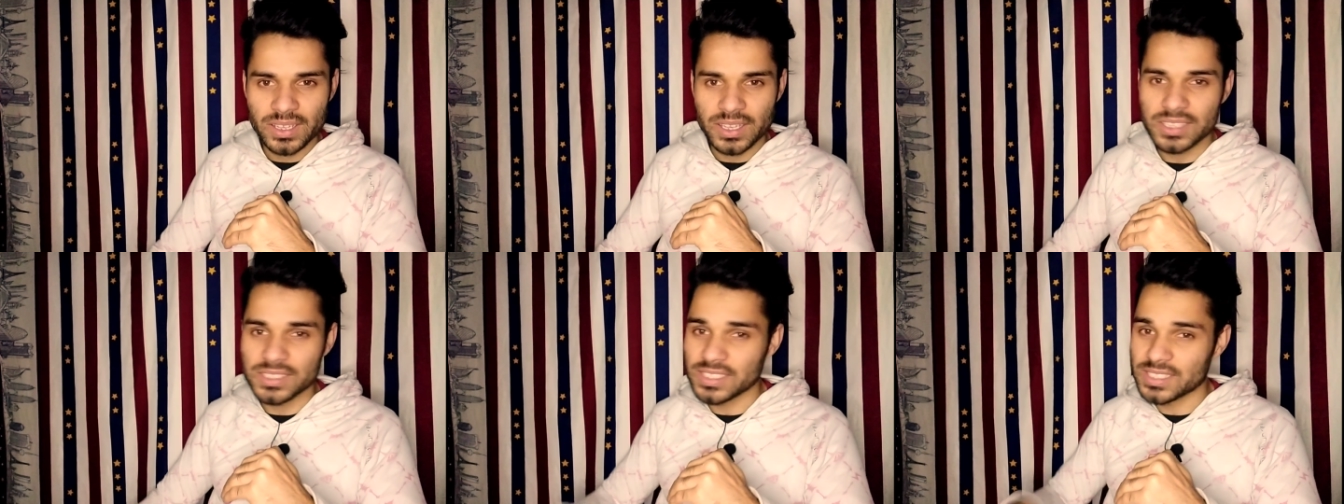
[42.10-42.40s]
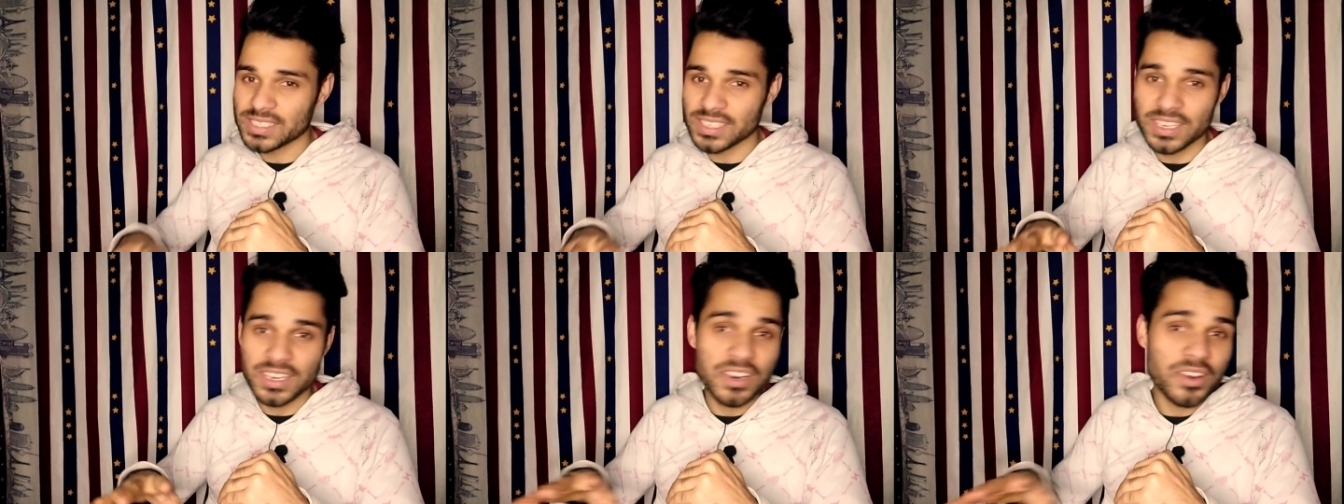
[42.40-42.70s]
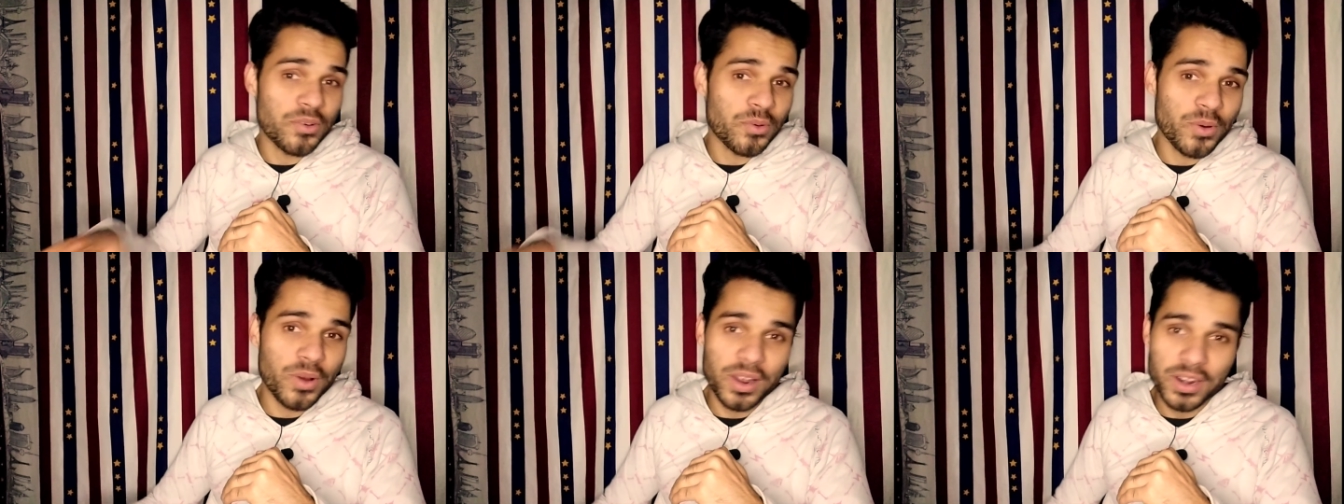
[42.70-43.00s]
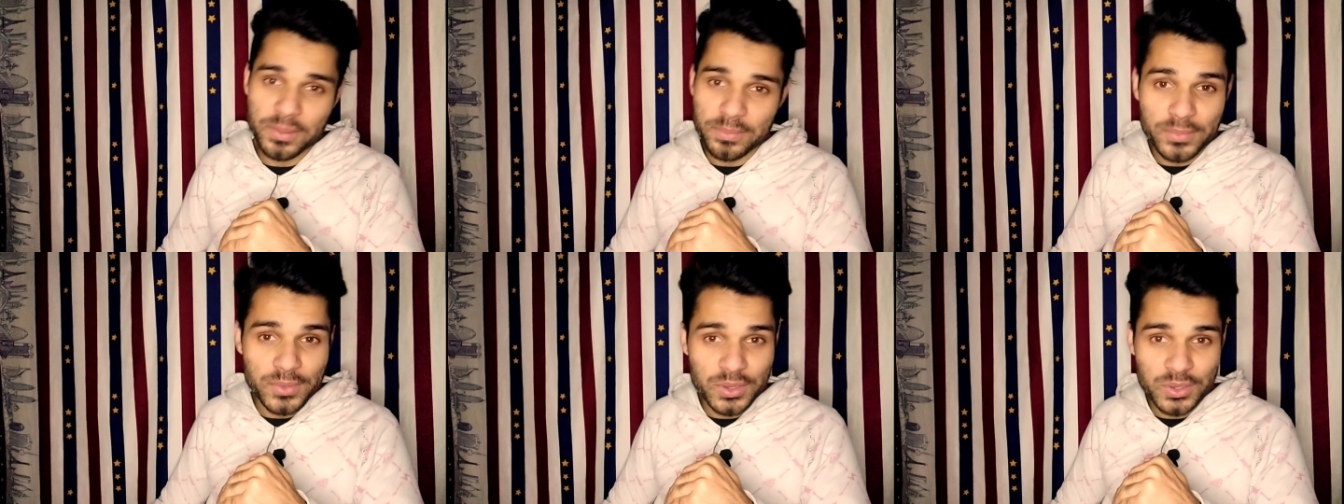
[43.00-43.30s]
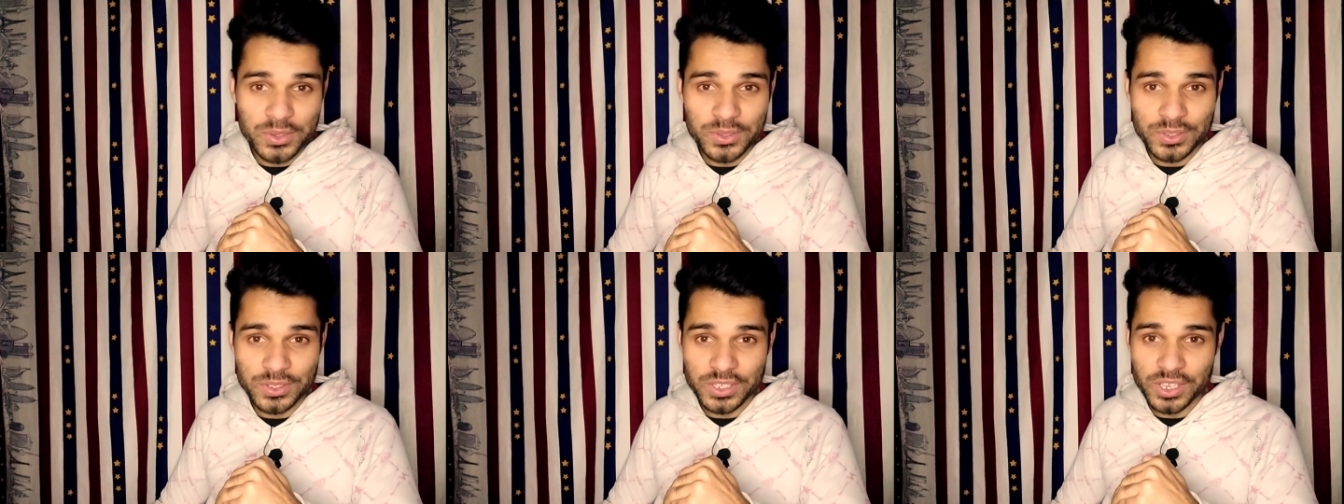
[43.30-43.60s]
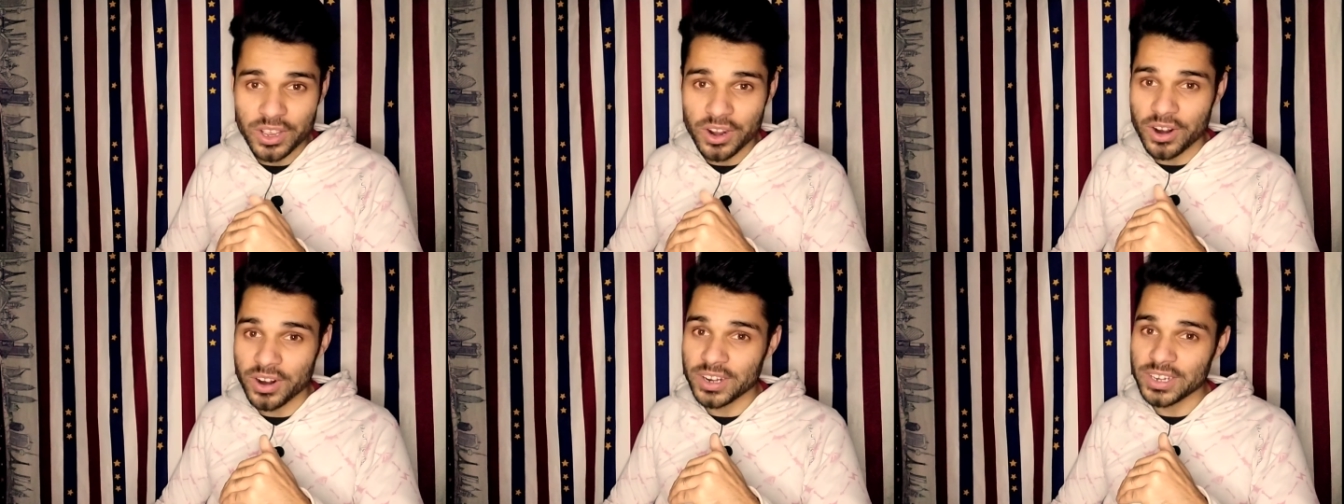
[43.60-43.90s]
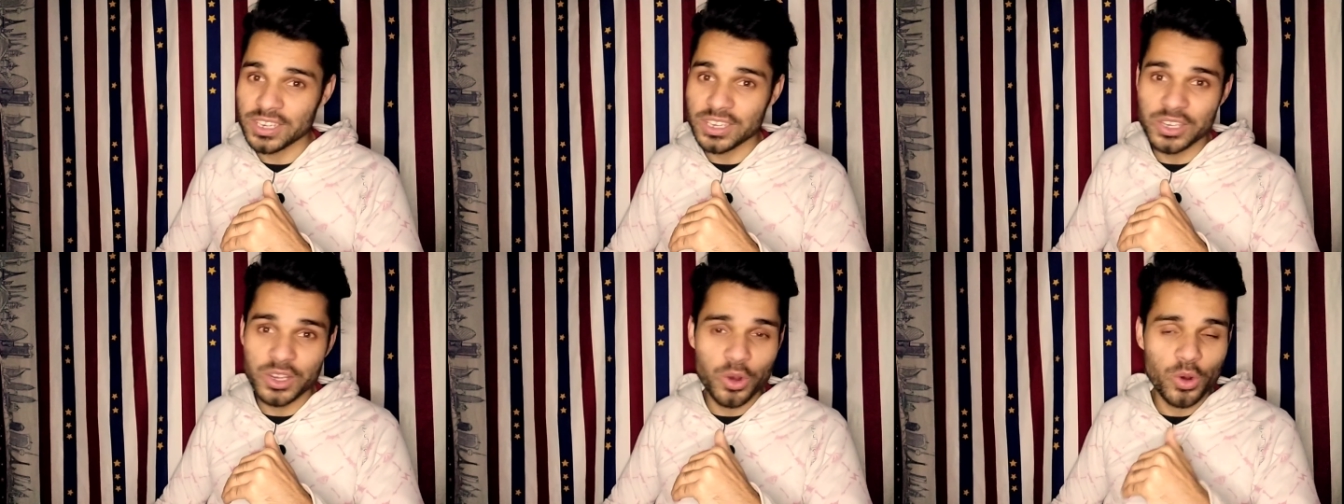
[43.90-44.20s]
Cause it's an Iranian music. You
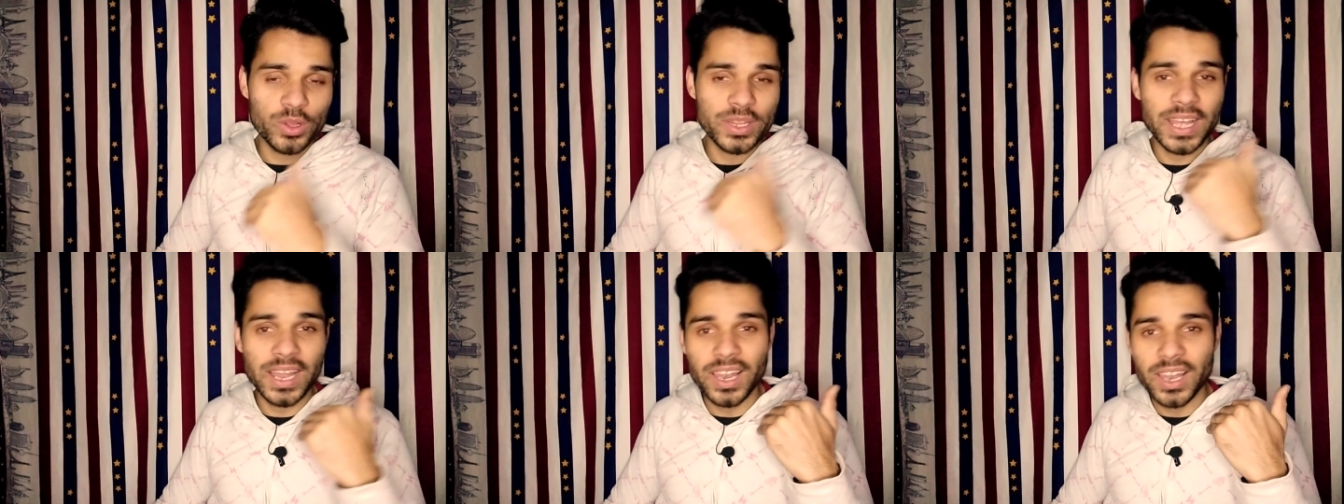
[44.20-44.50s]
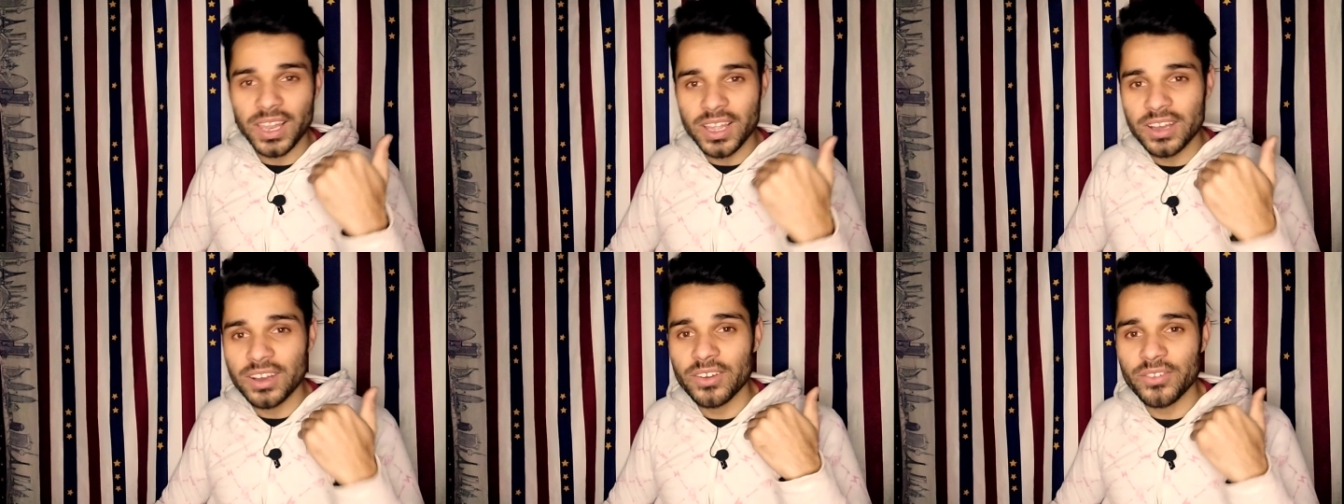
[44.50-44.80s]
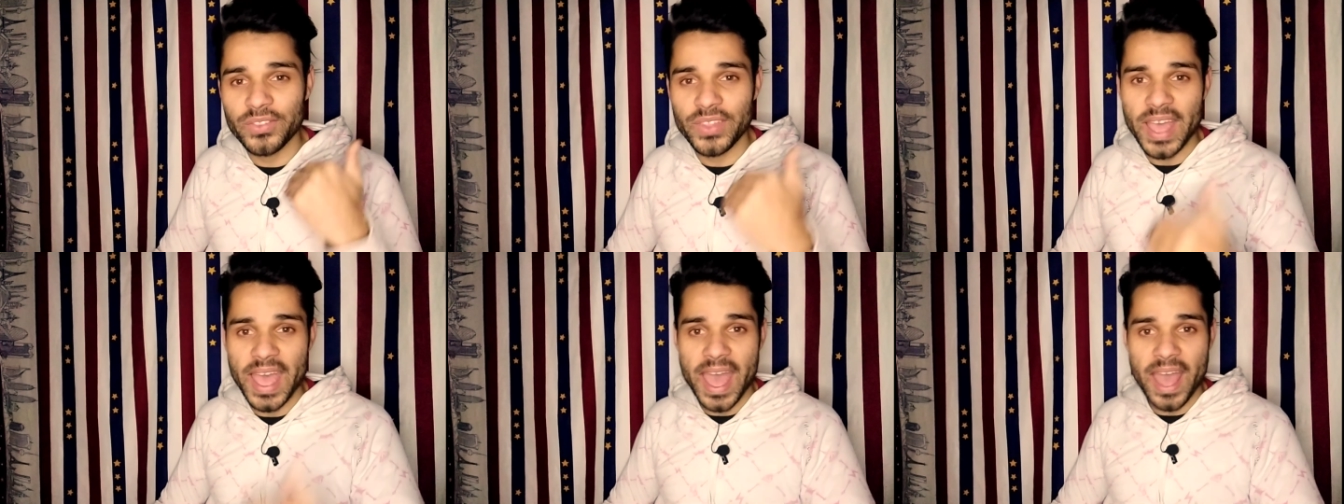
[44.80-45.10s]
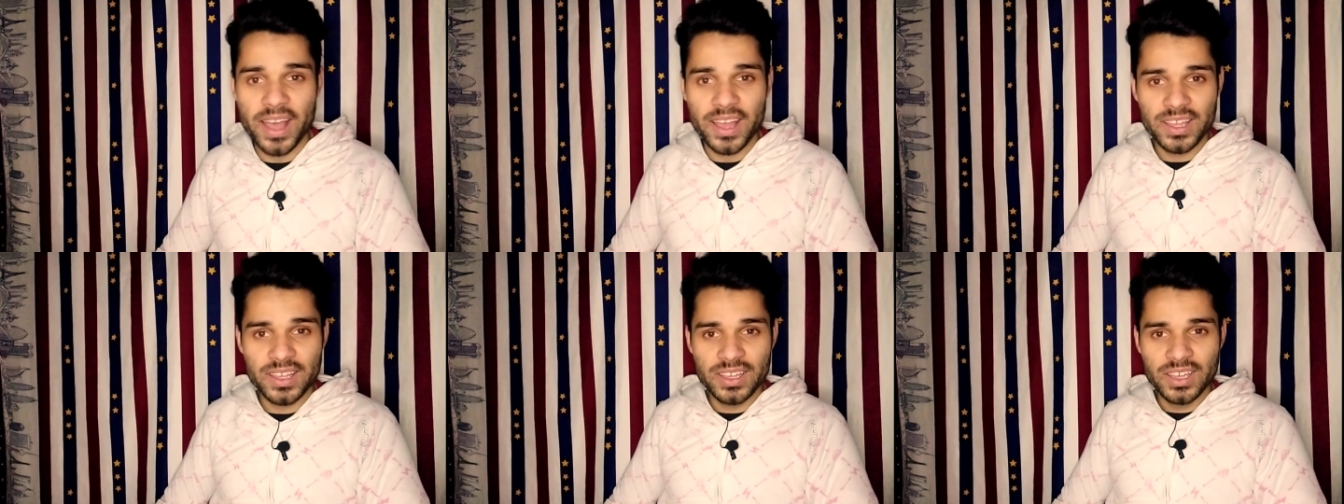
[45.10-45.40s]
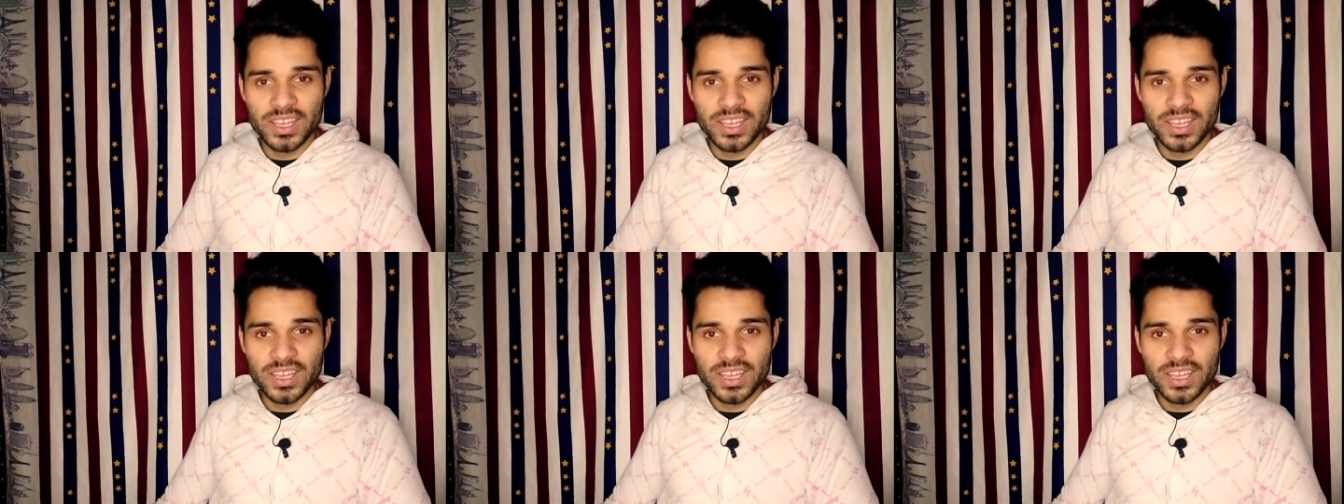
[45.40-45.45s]
already know that. Love that.